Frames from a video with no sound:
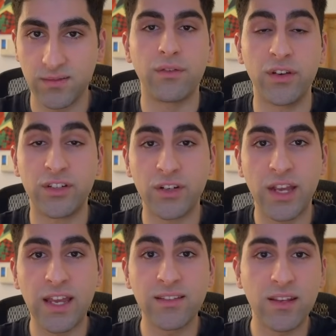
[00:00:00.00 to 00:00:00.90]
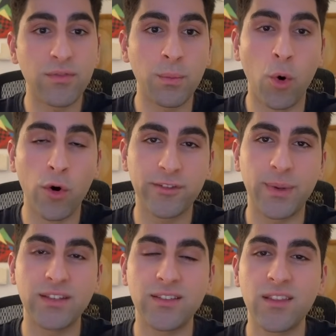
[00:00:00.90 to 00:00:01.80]
Fischer gains even more
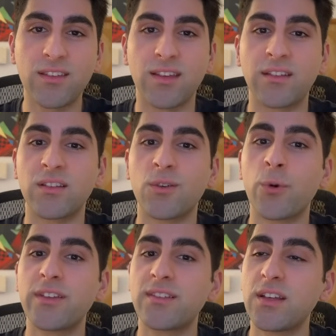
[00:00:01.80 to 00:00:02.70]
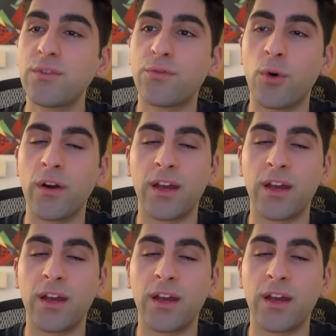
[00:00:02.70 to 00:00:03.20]
space in the center with c4,